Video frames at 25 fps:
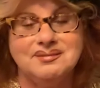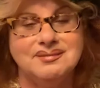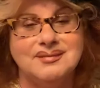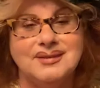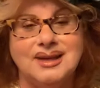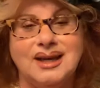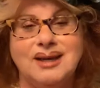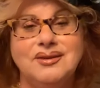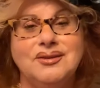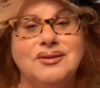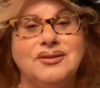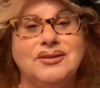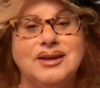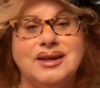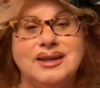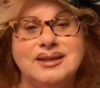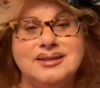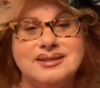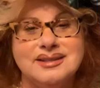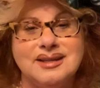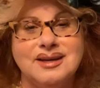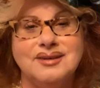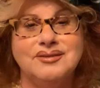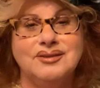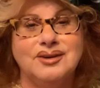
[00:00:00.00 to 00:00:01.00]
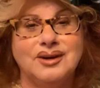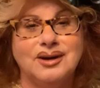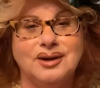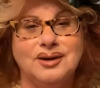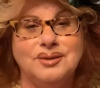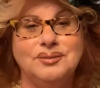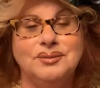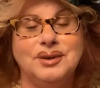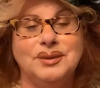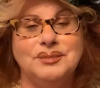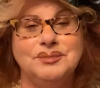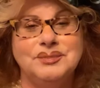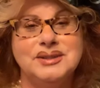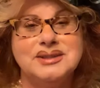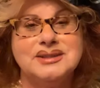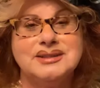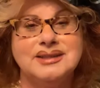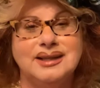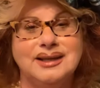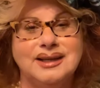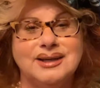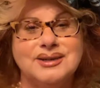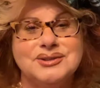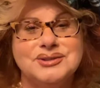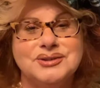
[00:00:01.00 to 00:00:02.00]
I don't think has ever come up as an
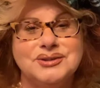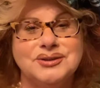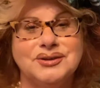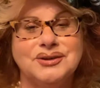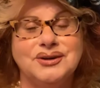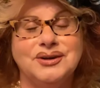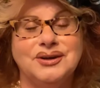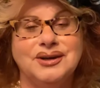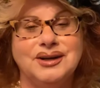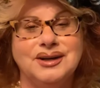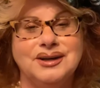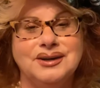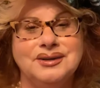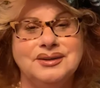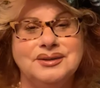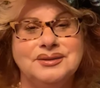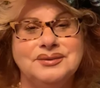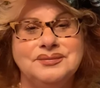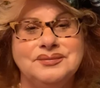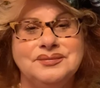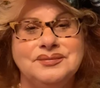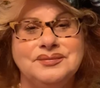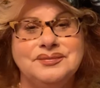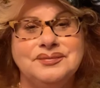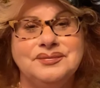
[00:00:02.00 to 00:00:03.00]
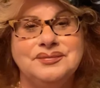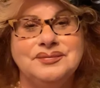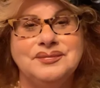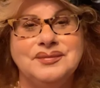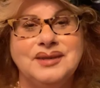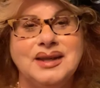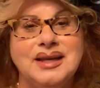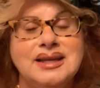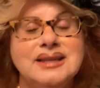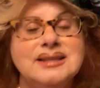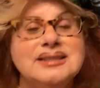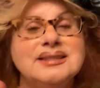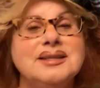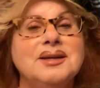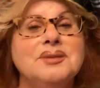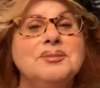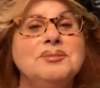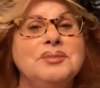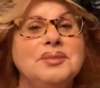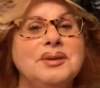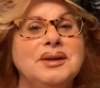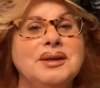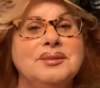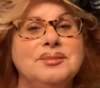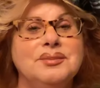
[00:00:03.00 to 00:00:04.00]
extra card. Some
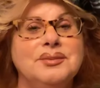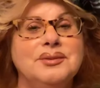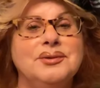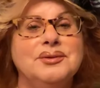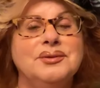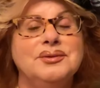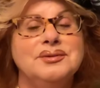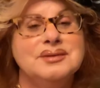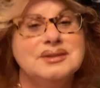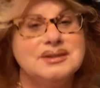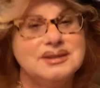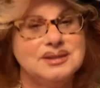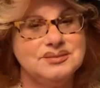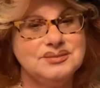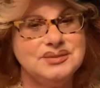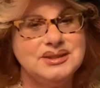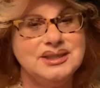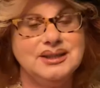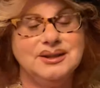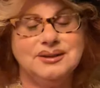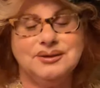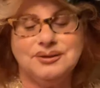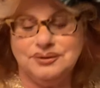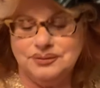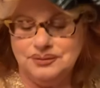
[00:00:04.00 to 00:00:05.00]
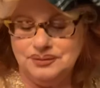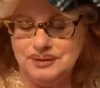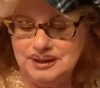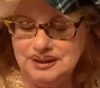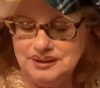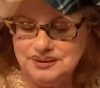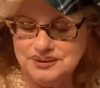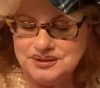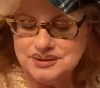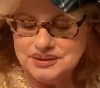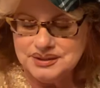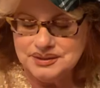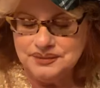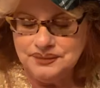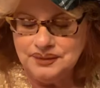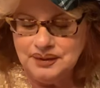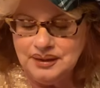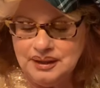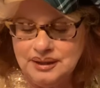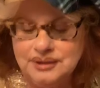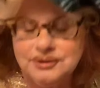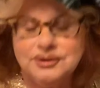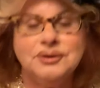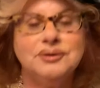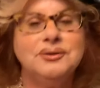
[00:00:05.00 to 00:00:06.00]
people, some tarot readers,
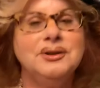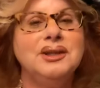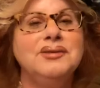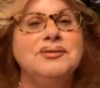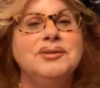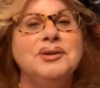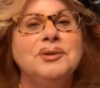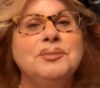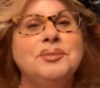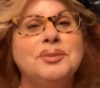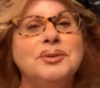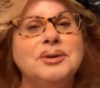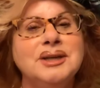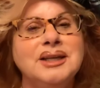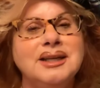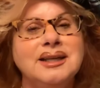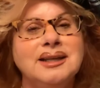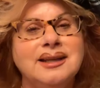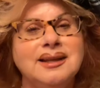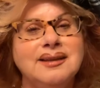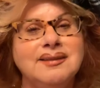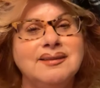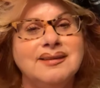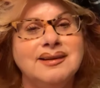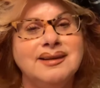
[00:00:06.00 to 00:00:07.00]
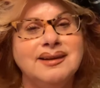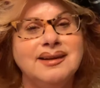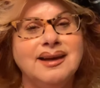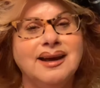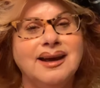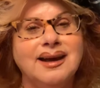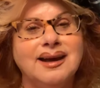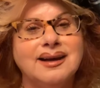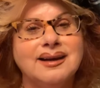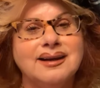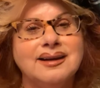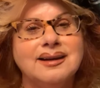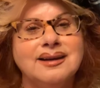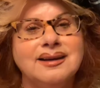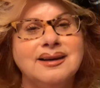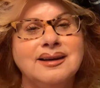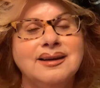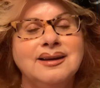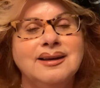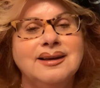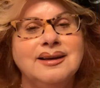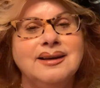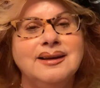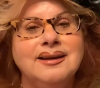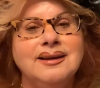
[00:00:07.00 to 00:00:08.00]
don't even put it in the deck.
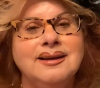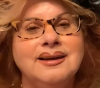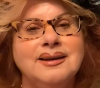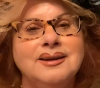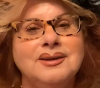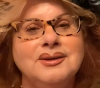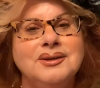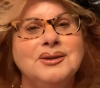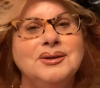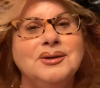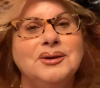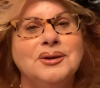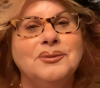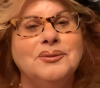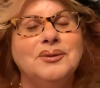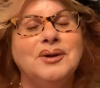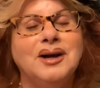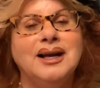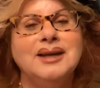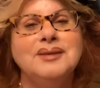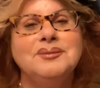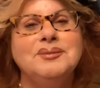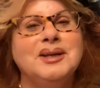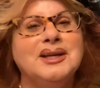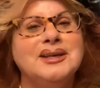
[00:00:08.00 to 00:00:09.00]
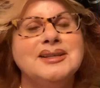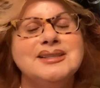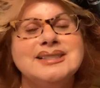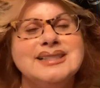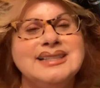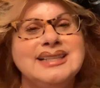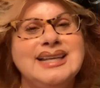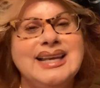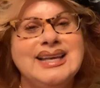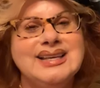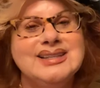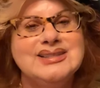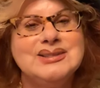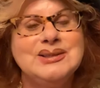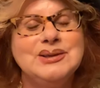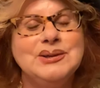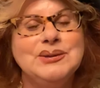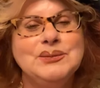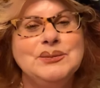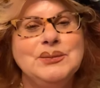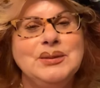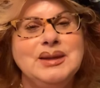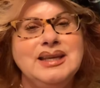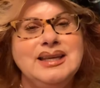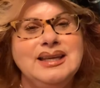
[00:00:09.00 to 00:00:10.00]
You know why? Because it has no
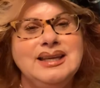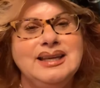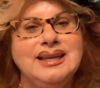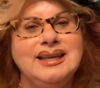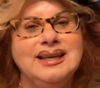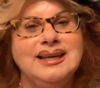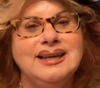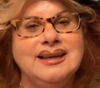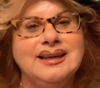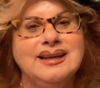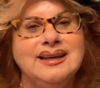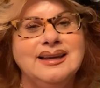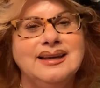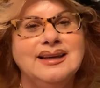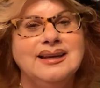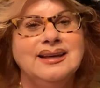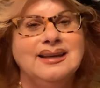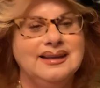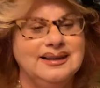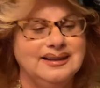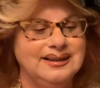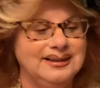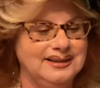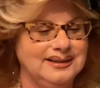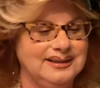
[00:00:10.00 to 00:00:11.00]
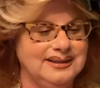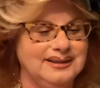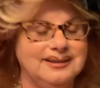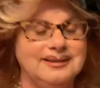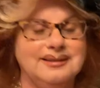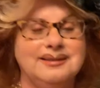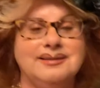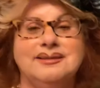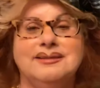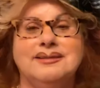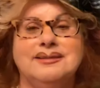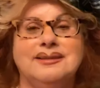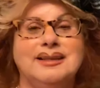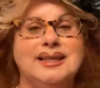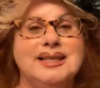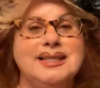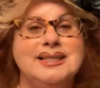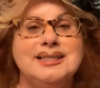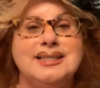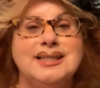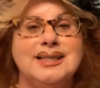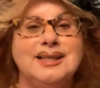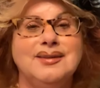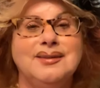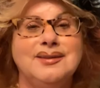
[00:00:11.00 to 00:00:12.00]
meaning, at
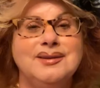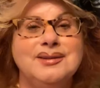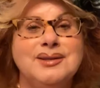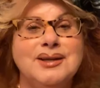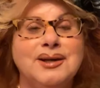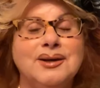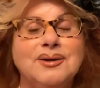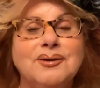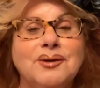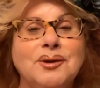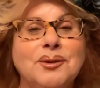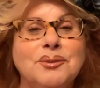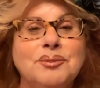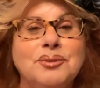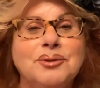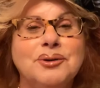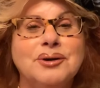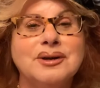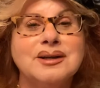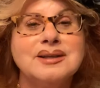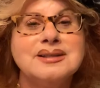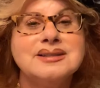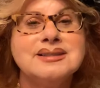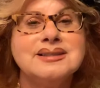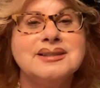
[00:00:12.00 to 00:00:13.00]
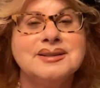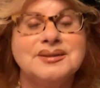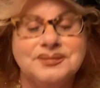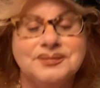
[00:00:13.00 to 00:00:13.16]
least in the tarot books.